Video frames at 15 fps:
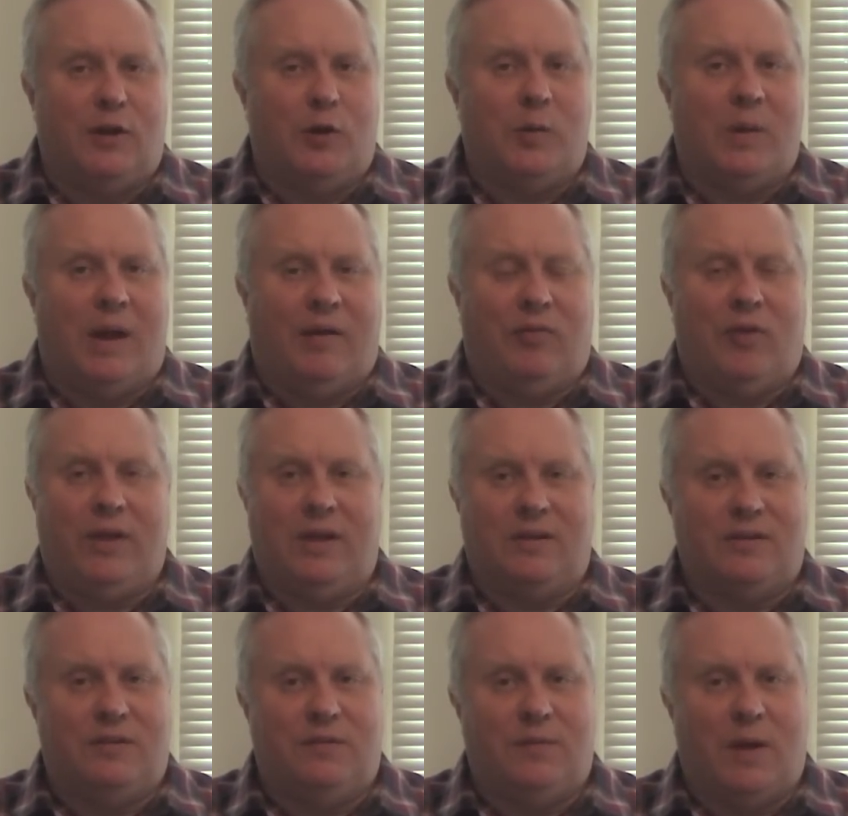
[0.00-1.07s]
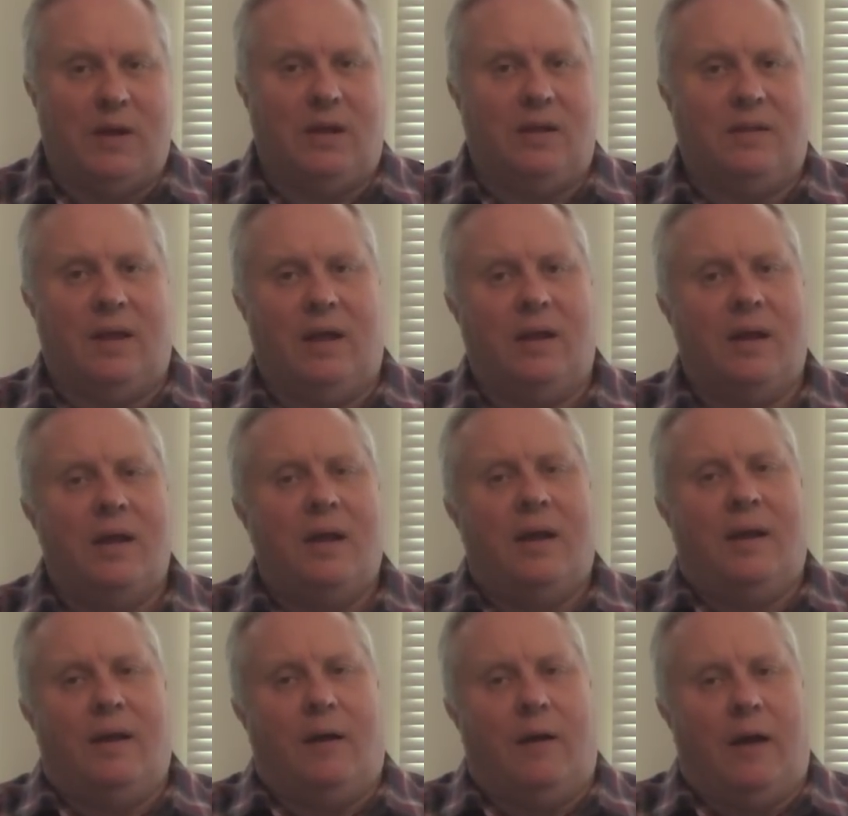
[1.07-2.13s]
You know, I think it's funny that
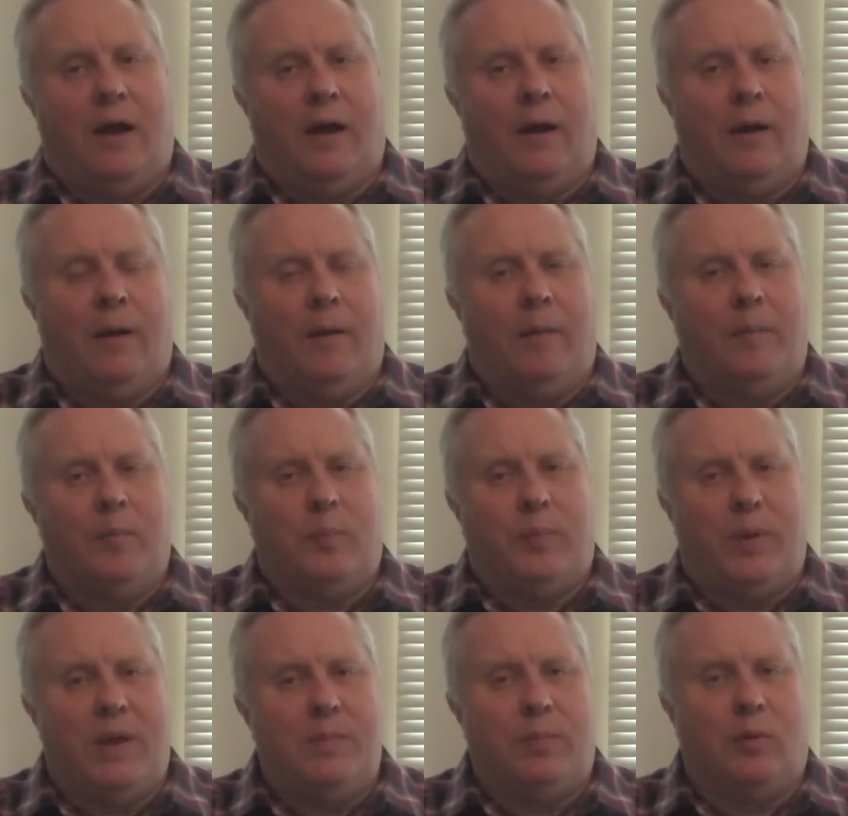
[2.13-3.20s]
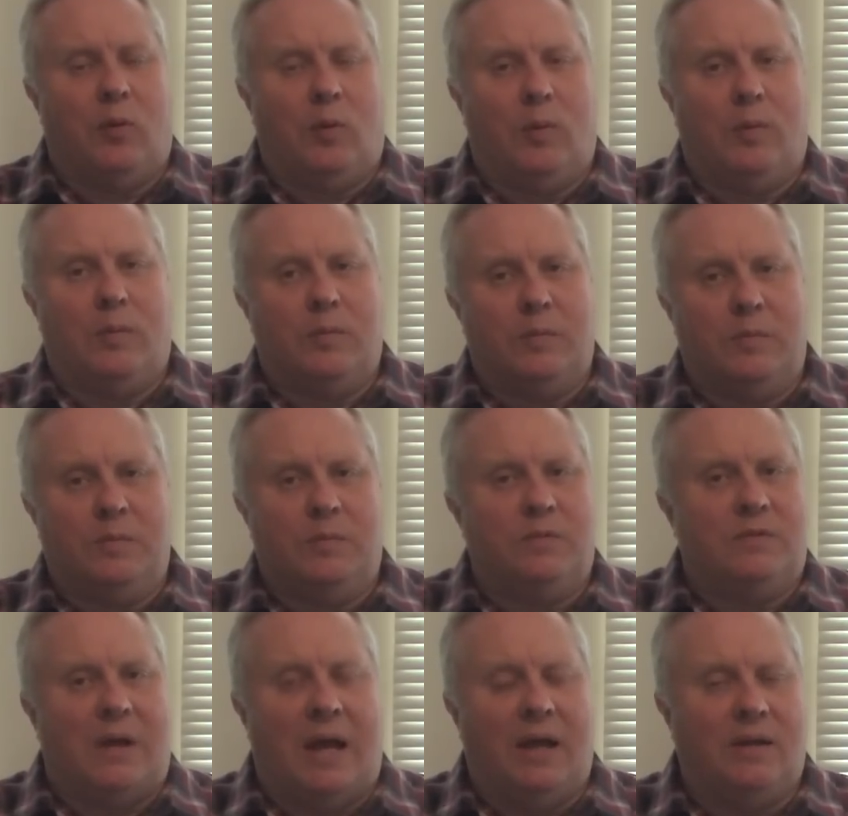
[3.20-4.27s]
uh, people,
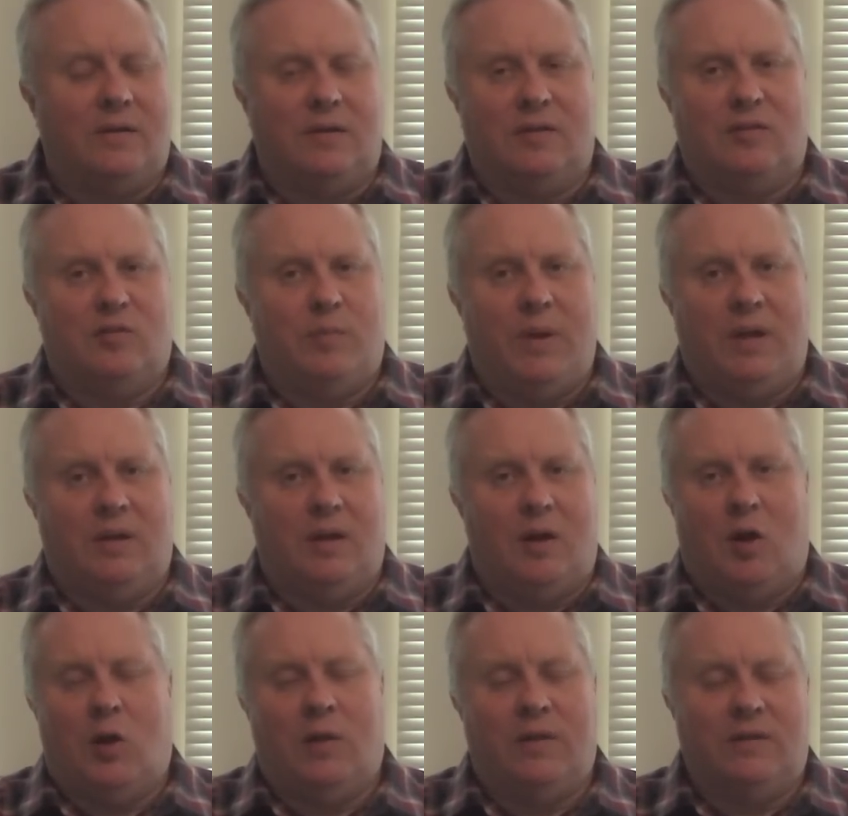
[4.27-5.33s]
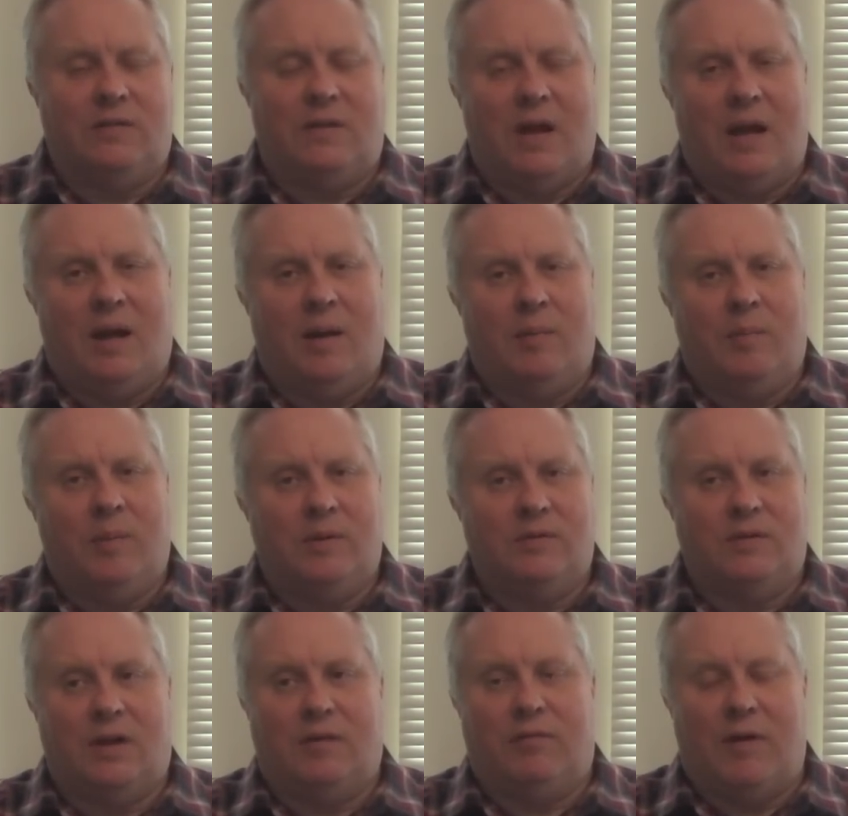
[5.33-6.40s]
scientists spend all this time
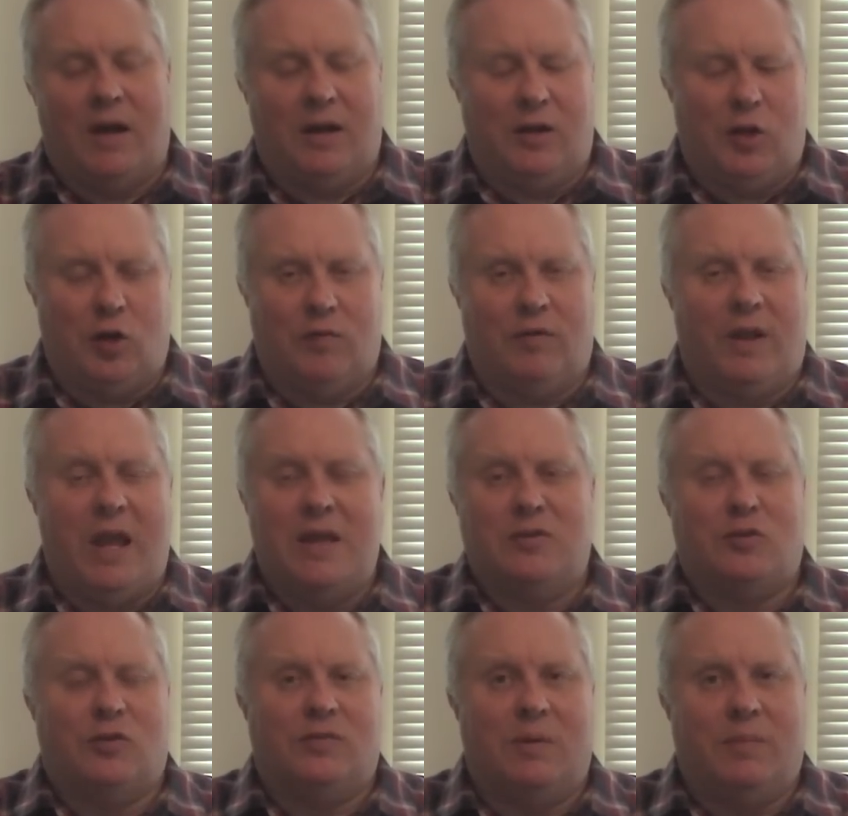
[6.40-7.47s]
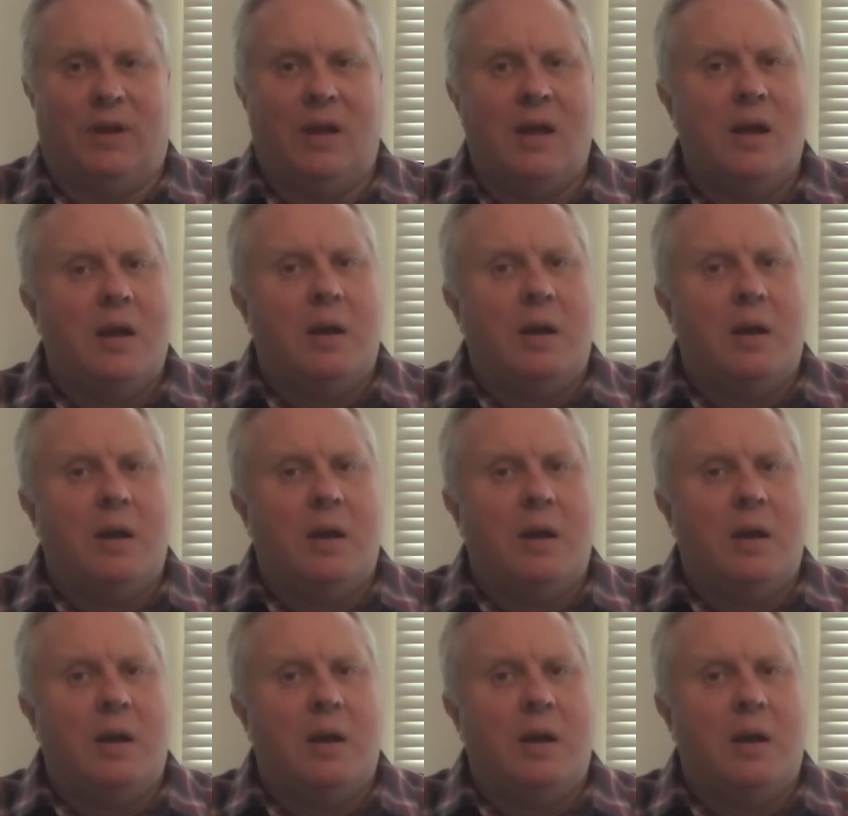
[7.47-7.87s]
instead of finding a cure for cancer or something.